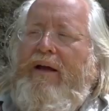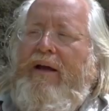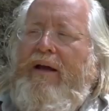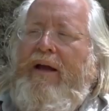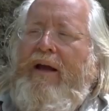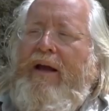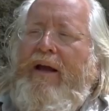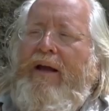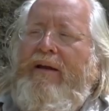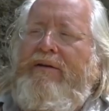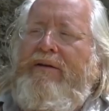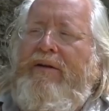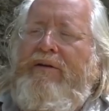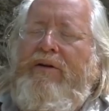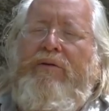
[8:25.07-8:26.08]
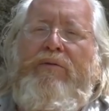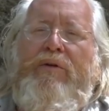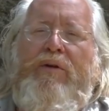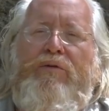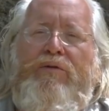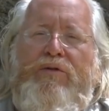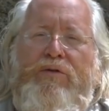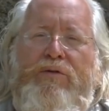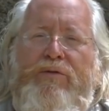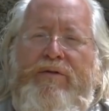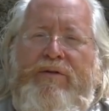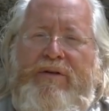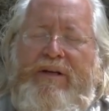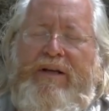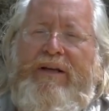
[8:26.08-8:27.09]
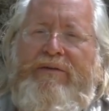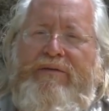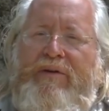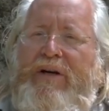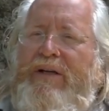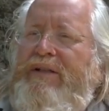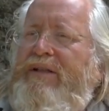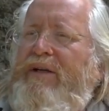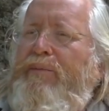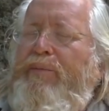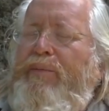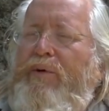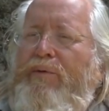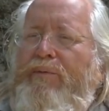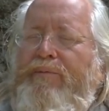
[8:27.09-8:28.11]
and the real truth is very simple.